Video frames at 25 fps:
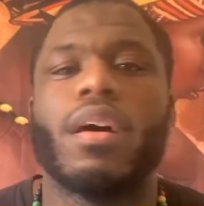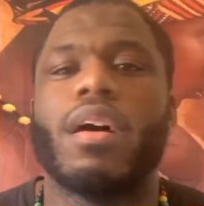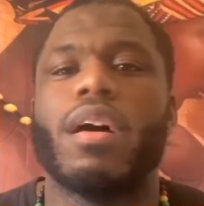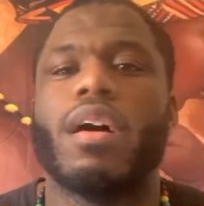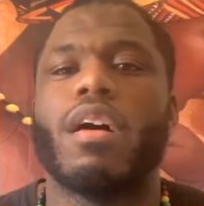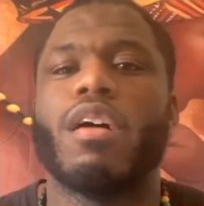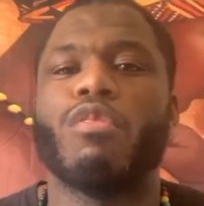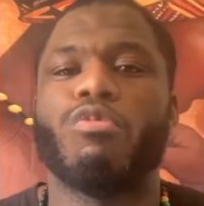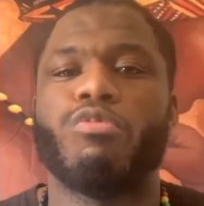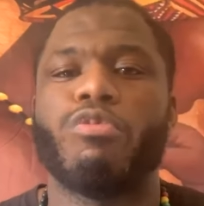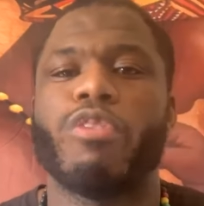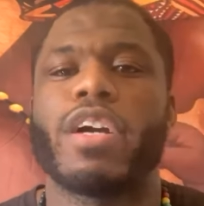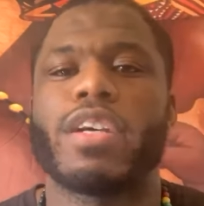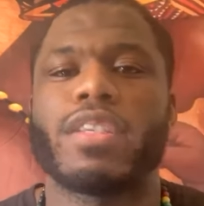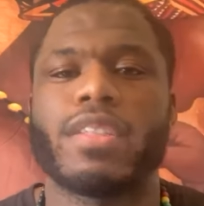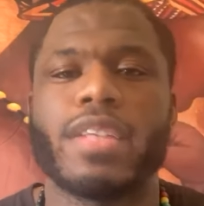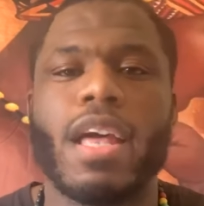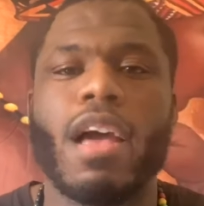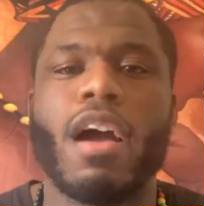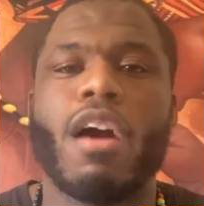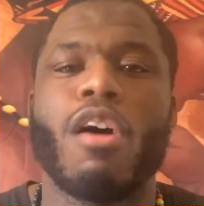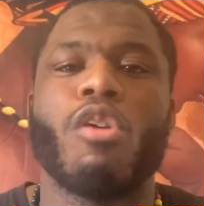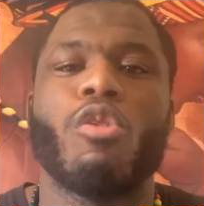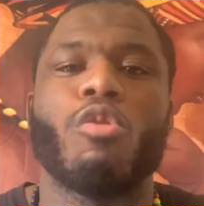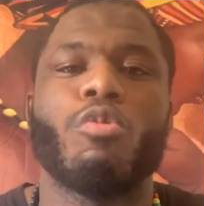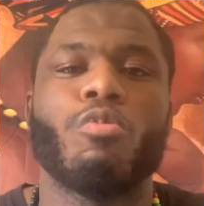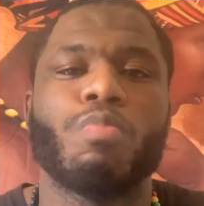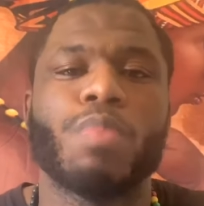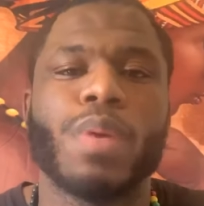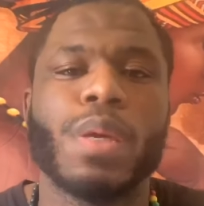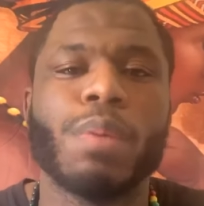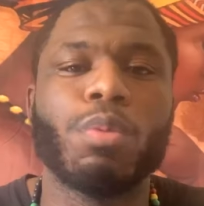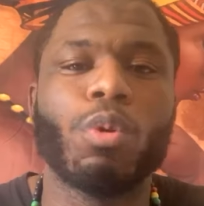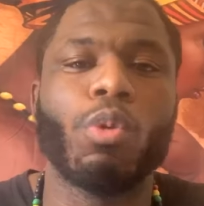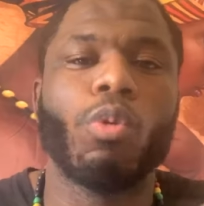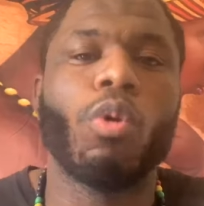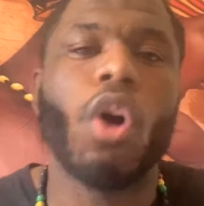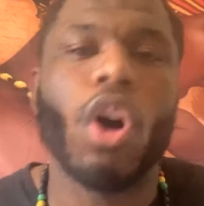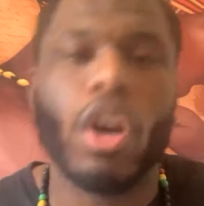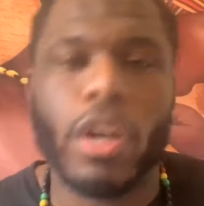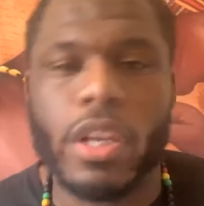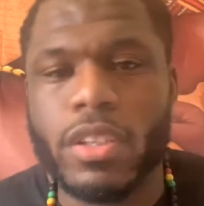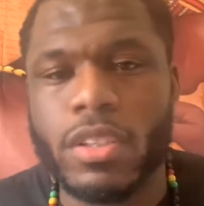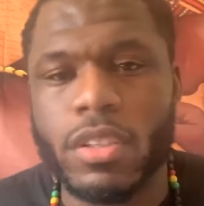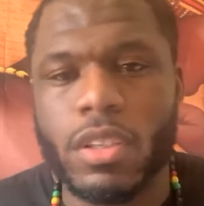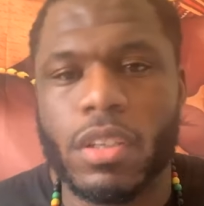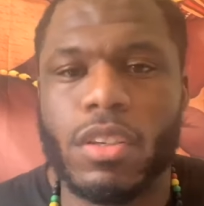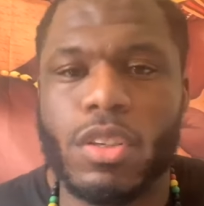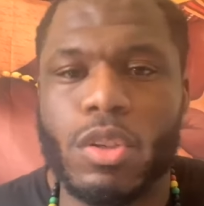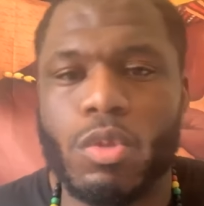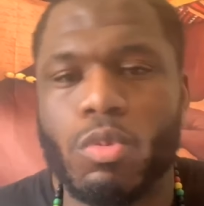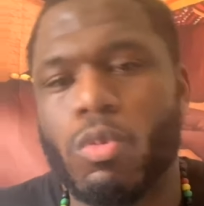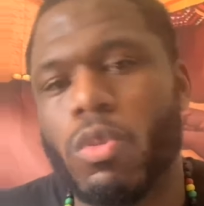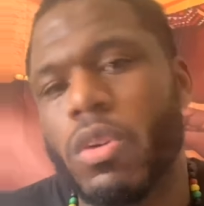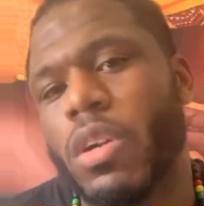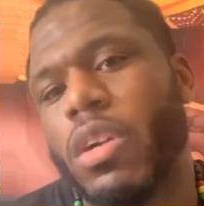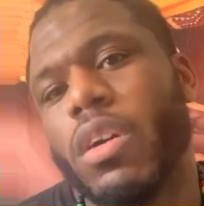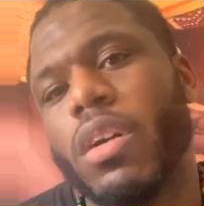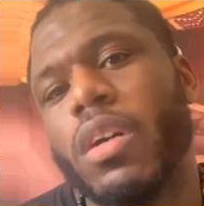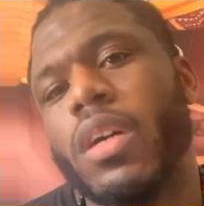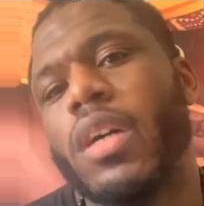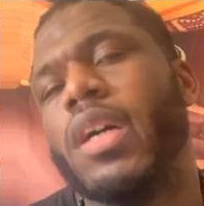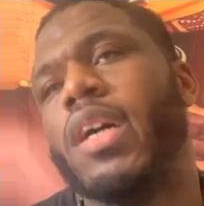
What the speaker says: affects how people walk into this world.